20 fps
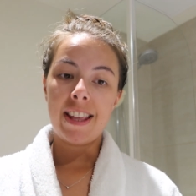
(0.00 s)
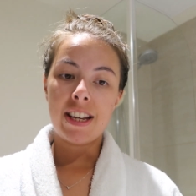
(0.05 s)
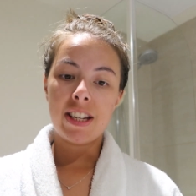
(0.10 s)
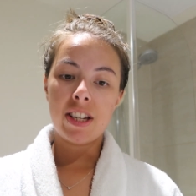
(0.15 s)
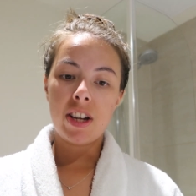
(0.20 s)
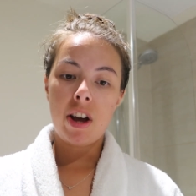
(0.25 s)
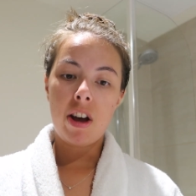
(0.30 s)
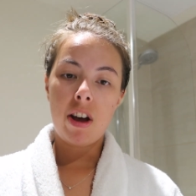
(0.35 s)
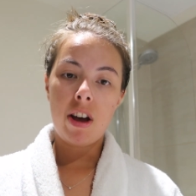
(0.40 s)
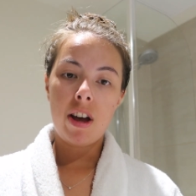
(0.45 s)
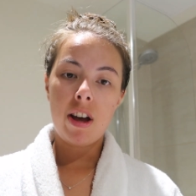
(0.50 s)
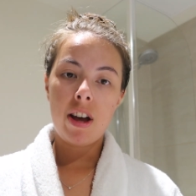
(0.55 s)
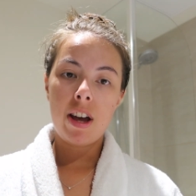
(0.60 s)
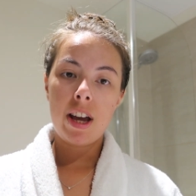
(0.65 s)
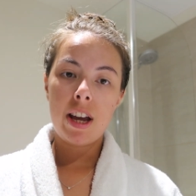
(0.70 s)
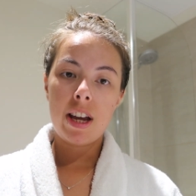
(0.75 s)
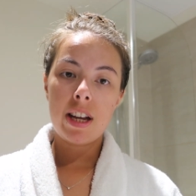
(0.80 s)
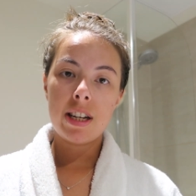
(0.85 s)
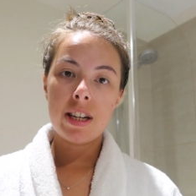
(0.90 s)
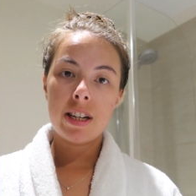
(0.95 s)
that
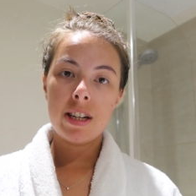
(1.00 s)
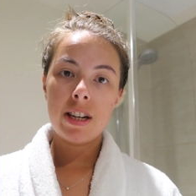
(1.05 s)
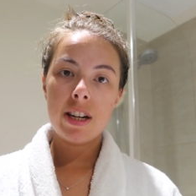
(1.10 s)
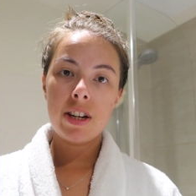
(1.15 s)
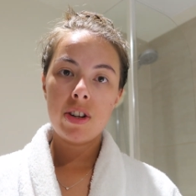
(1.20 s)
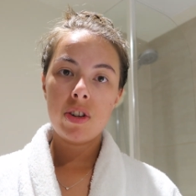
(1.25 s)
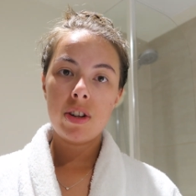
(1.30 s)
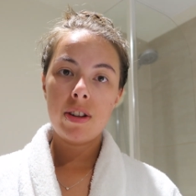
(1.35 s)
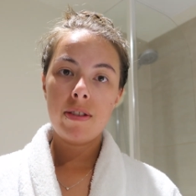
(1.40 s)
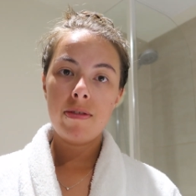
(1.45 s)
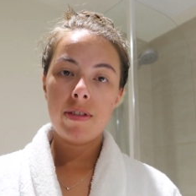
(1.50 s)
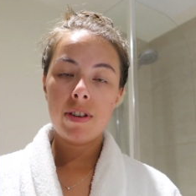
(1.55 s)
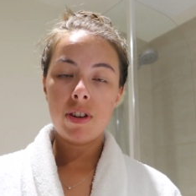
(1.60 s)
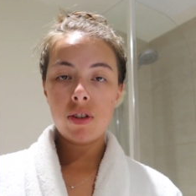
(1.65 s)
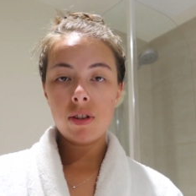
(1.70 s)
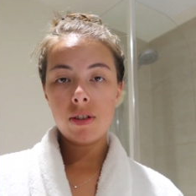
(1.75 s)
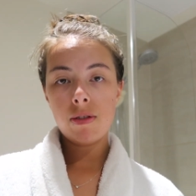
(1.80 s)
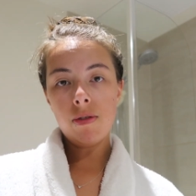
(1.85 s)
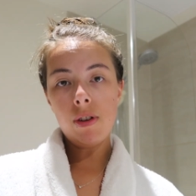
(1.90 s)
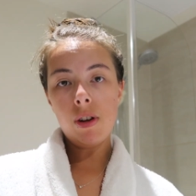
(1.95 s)
I didn't actually
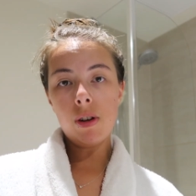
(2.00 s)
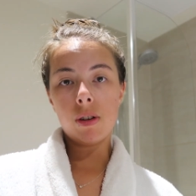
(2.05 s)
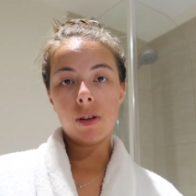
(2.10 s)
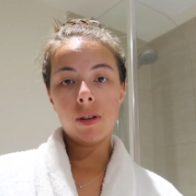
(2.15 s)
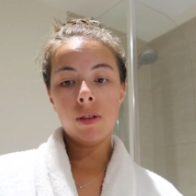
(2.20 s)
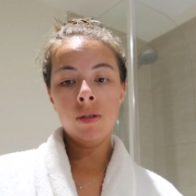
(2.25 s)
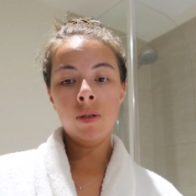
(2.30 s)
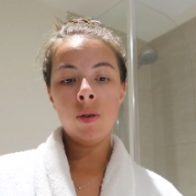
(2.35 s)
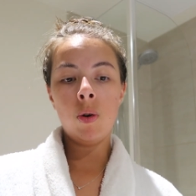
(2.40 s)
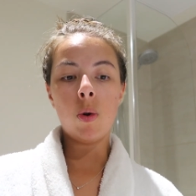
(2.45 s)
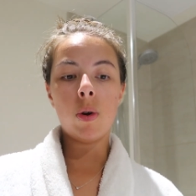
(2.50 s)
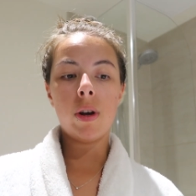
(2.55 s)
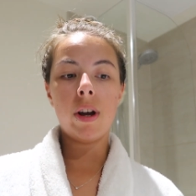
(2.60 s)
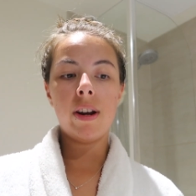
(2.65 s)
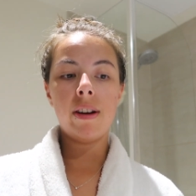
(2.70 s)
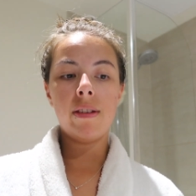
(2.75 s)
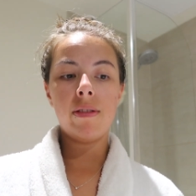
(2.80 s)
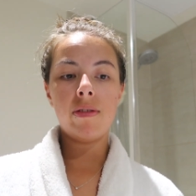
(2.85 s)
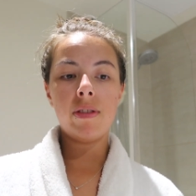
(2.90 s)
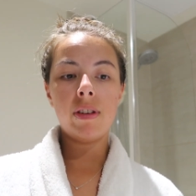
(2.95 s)
finish this vlog or
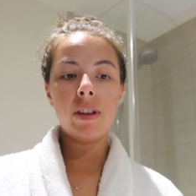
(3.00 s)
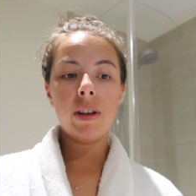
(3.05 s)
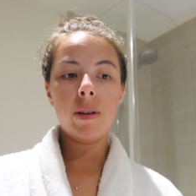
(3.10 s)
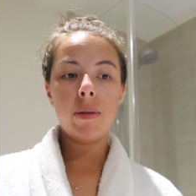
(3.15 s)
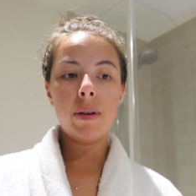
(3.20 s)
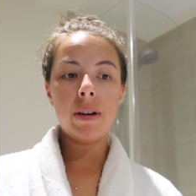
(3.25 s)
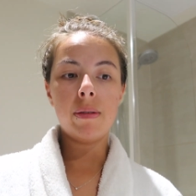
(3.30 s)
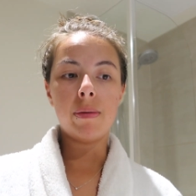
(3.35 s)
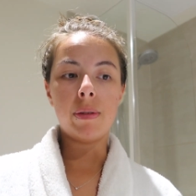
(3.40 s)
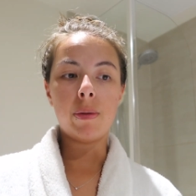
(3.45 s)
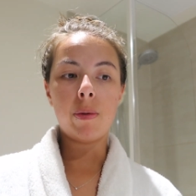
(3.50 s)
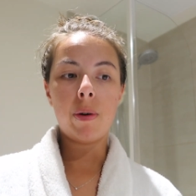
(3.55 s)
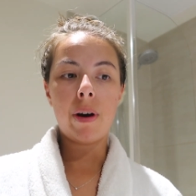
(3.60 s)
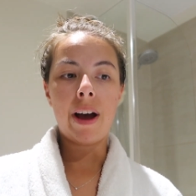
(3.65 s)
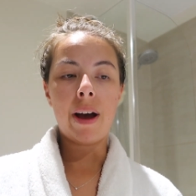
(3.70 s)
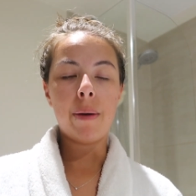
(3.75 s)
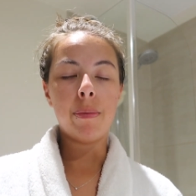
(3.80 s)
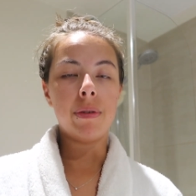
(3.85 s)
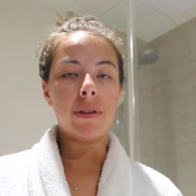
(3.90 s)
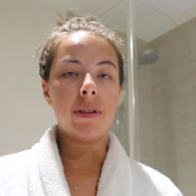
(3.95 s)
kind of fill you in with what
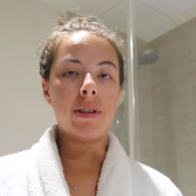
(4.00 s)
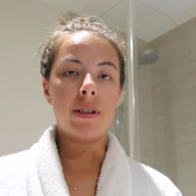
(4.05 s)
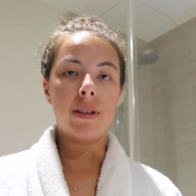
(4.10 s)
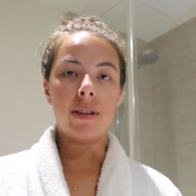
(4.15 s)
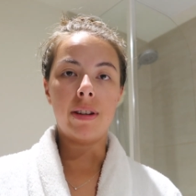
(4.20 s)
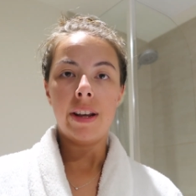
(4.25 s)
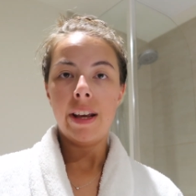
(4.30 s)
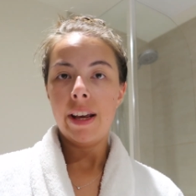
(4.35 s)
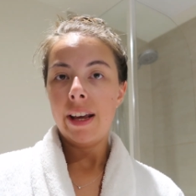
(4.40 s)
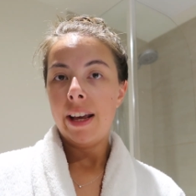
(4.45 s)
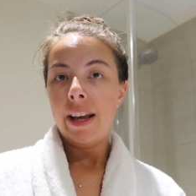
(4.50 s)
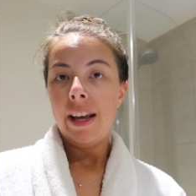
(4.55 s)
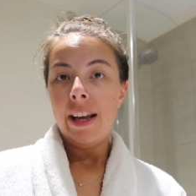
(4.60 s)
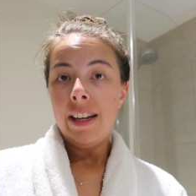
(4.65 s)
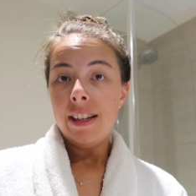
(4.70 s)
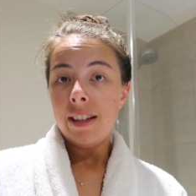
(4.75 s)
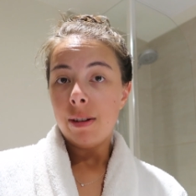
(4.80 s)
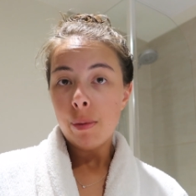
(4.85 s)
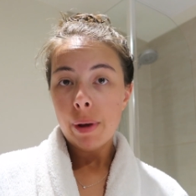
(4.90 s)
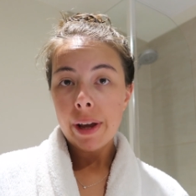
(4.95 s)
happened and
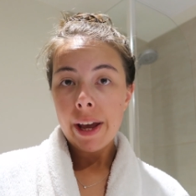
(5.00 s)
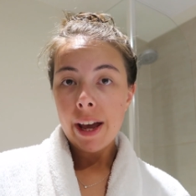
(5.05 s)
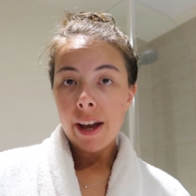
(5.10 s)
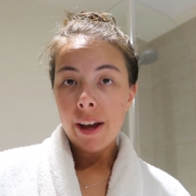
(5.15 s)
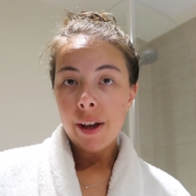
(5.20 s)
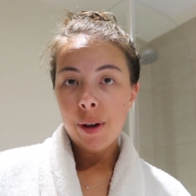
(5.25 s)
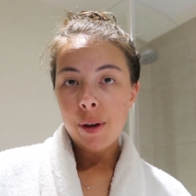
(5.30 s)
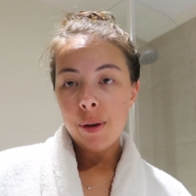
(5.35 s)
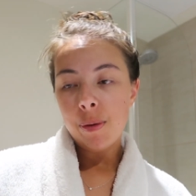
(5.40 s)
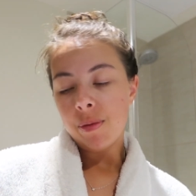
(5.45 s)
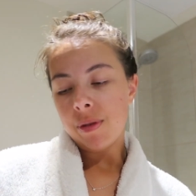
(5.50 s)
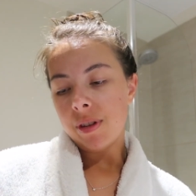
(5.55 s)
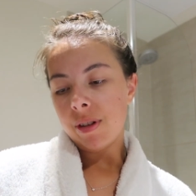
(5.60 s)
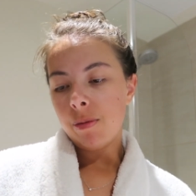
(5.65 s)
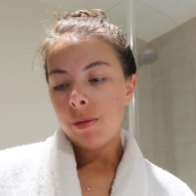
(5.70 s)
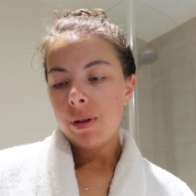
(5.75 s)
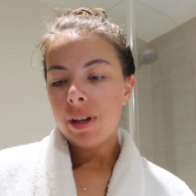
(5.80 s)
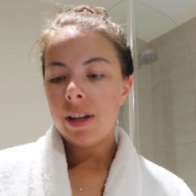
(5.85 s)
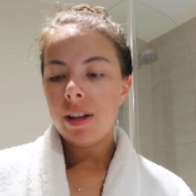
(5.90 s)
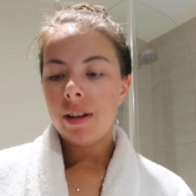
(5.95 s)
did we get home,
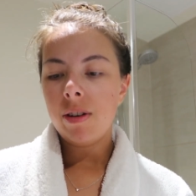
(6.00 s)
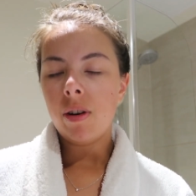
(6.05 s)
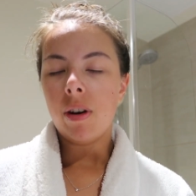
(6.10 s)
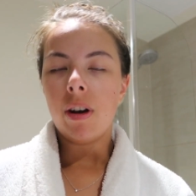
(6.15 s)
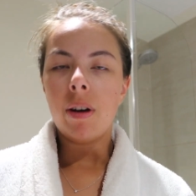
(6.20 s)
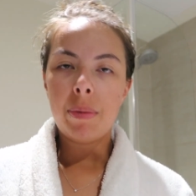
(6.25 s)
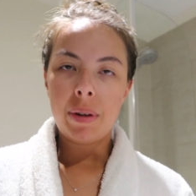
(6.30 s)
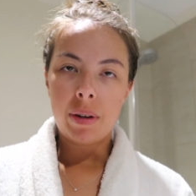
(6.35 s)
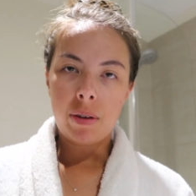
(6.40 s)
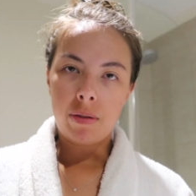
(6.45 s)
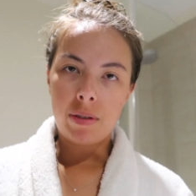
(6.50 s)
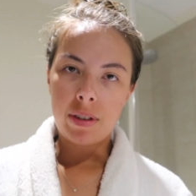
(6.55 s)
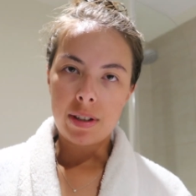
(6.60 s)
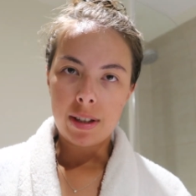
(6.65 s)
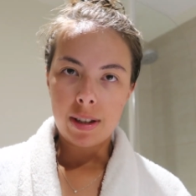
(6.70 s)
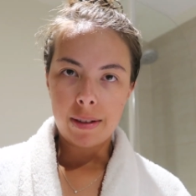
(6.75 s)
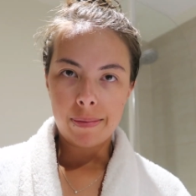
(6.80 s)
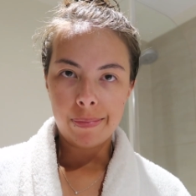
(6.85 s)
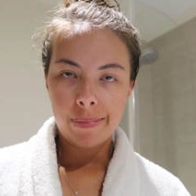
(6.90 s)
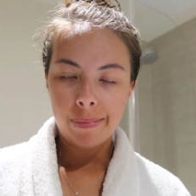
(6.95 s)
did we not? I mean
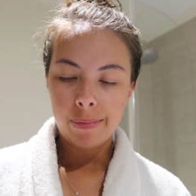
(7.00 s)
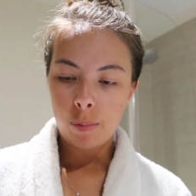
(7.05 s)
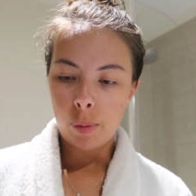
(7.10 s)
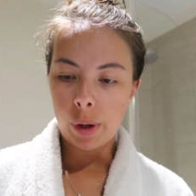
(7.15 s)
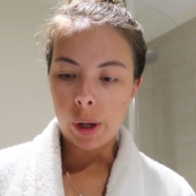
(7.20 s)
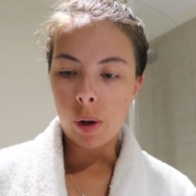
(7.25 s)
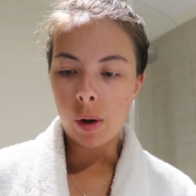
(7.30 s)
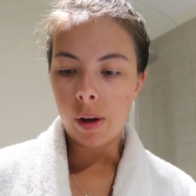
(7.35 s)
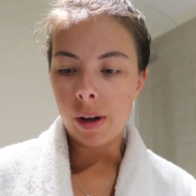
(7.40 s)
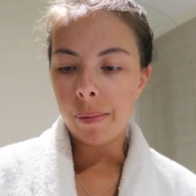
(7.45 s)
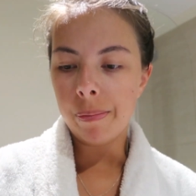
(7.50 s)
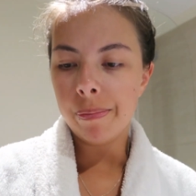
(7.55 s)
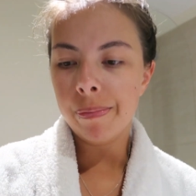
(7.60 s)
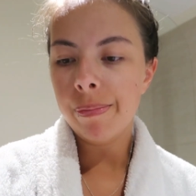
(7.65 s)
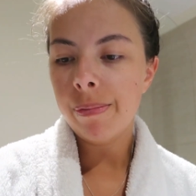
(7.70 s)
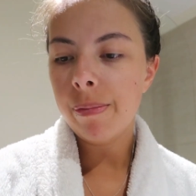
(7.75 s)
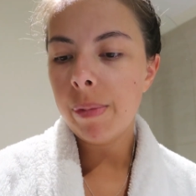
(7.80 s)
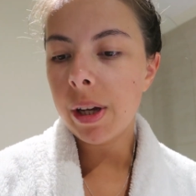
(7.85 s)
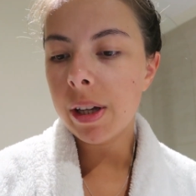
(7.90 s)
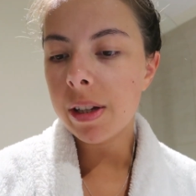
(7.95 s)
obviously we got home
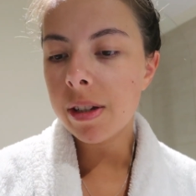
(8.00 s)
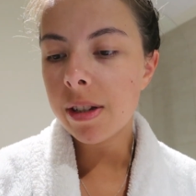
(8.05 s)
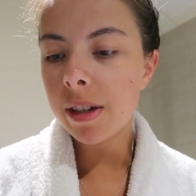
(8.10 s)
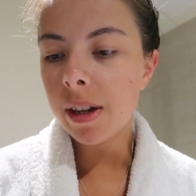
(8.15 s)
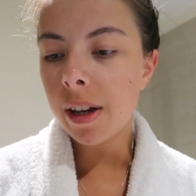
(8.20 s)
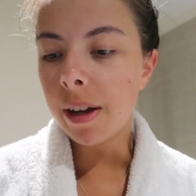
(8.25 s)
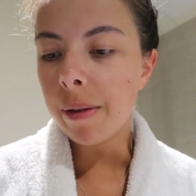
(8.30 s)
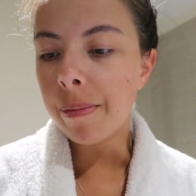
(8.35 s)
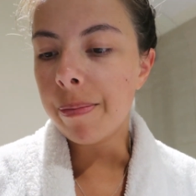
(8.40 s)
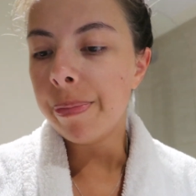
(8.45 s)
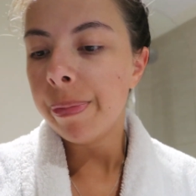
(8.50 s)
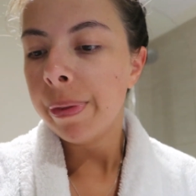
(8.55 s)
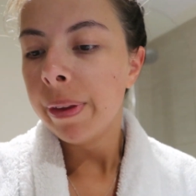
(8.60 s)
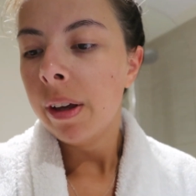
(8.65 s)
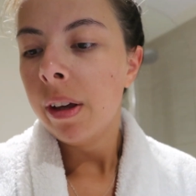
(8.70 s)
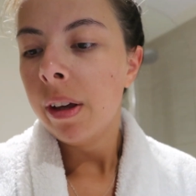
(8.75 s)
but um,